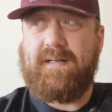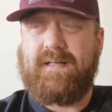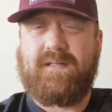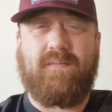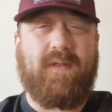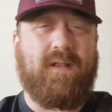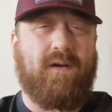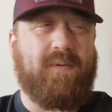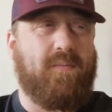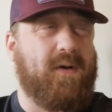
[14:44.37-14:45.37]
it's something
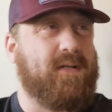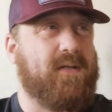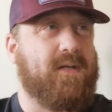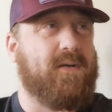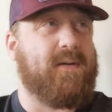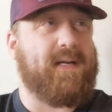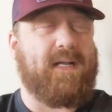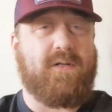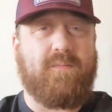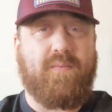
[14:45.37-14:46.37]
that I've been wanting to do and
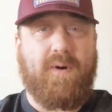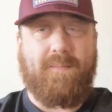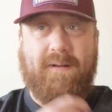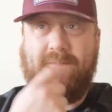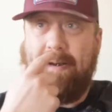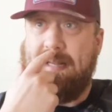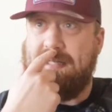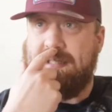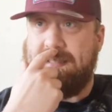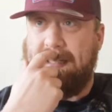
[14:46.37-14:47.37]
get done properly for
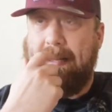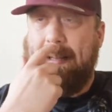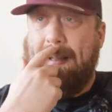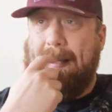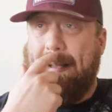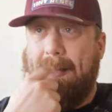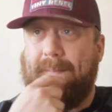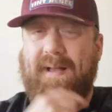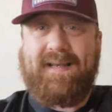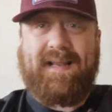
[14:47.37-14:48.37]
ages.
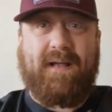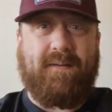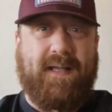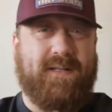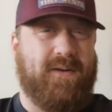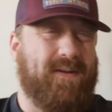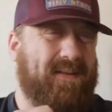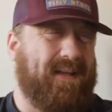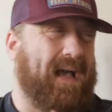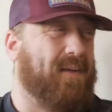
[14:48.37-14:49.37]
And now it's
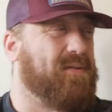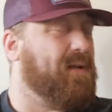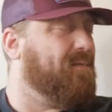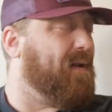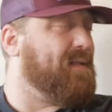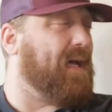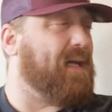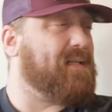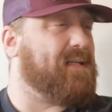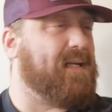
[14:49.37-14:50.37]
done. Absolutely
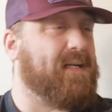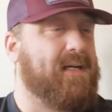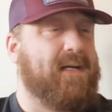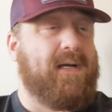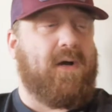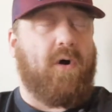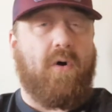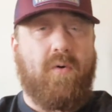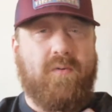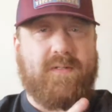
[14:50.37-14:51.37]
fantastic.
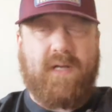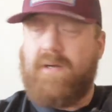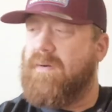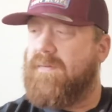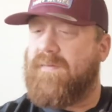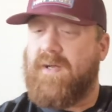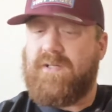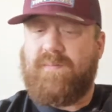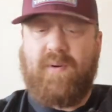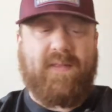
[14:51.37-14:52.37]
Also, I
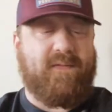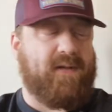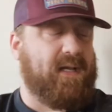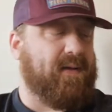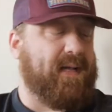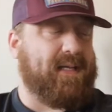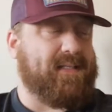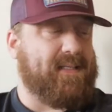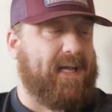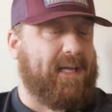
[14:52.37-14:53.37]
forgot to put in the video
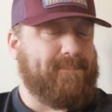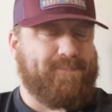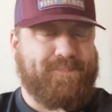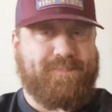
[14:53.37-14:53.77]
yesterday,